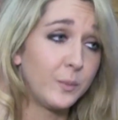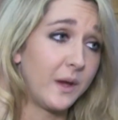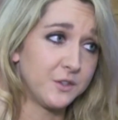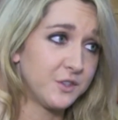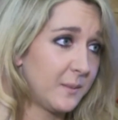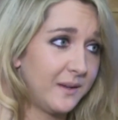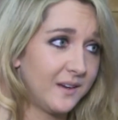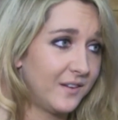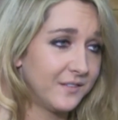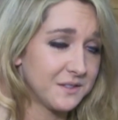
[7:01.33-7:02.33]
much. I mean,
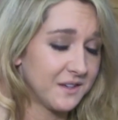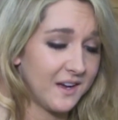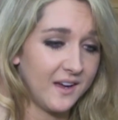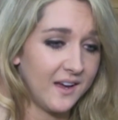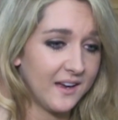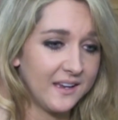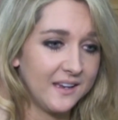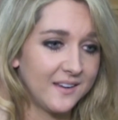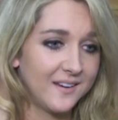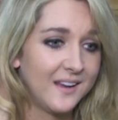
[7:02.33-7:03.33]
obviously, I
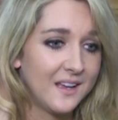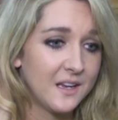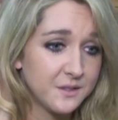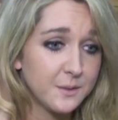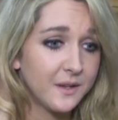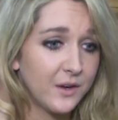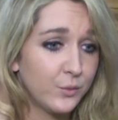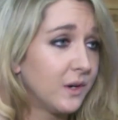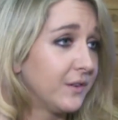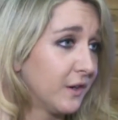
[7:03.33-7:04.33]
can't. It's something I've
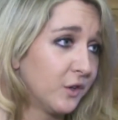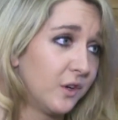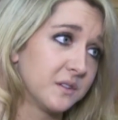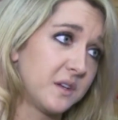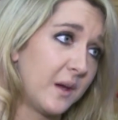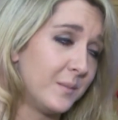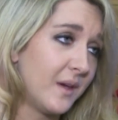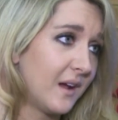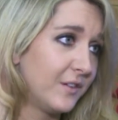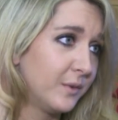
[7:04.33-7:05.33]
wanted for a long time,
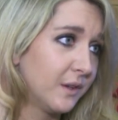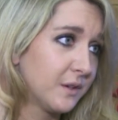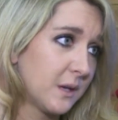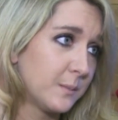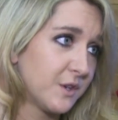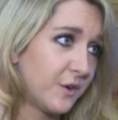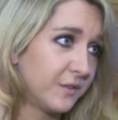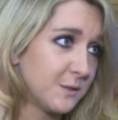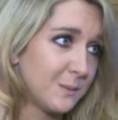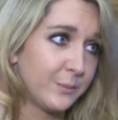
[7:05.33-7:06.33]
and I've looked up to all
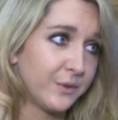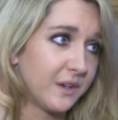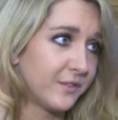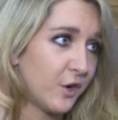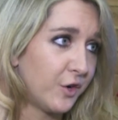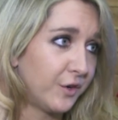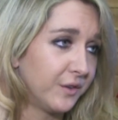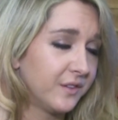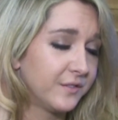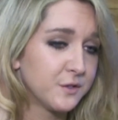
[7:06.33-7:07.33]
these people that have
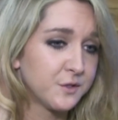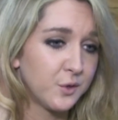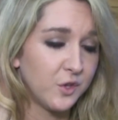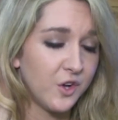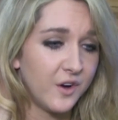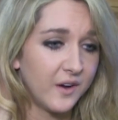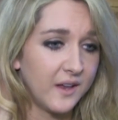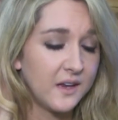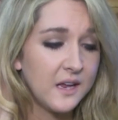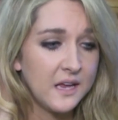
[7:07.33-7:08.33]
hauled for so long,
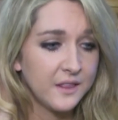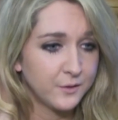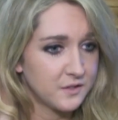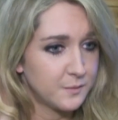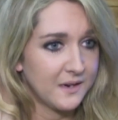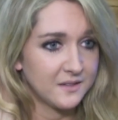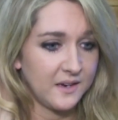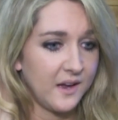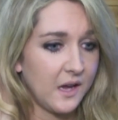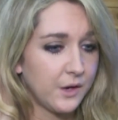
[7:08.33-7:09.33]
and the respect I
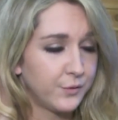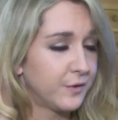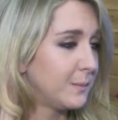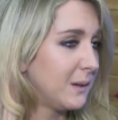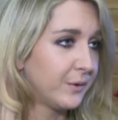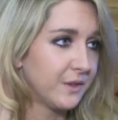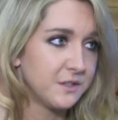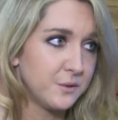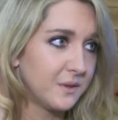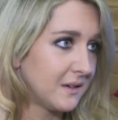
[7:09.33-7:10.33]
have for the people that
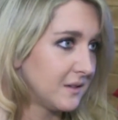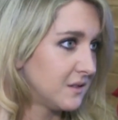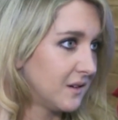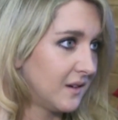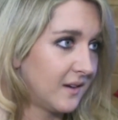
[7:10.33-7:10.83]
do this.